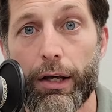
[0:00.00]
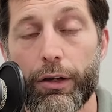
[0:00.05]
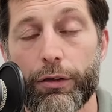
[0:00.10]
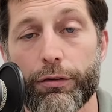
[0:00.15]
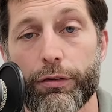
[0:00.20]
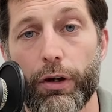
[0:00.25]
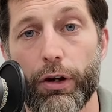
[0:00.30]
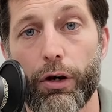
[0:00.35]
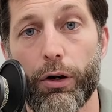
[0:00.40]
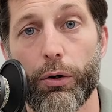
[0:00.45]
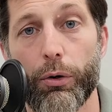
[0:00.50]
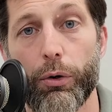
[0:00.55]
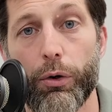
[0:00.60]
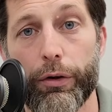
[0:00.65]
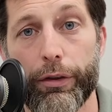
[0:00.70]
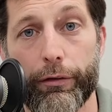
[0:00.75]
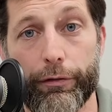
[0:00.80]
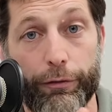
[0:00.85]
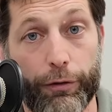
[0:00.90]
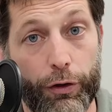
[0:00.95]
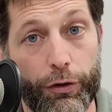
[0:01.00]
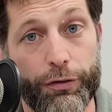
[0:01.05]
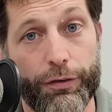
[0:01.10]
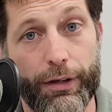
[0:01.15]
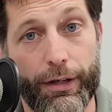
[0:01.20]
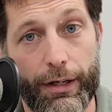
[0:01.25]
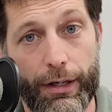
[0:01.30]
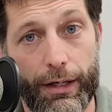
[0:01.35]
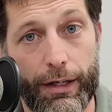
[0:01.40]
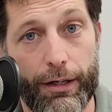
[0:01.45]
So the first
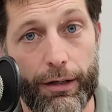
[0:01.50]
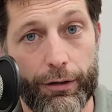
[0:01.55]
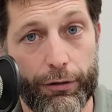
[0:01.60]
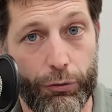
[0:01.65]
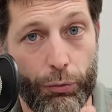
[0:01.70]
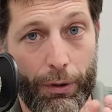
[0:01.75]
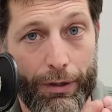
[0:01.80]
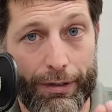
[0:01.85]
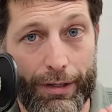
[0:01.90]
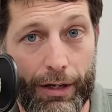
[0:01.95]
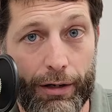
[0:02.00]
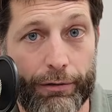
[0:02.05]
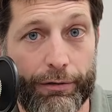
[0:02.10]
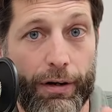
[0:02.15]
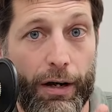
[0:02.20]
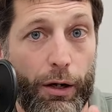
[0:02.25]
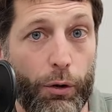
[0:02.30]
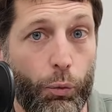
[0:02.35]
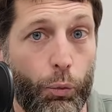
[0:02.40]
thing is to identify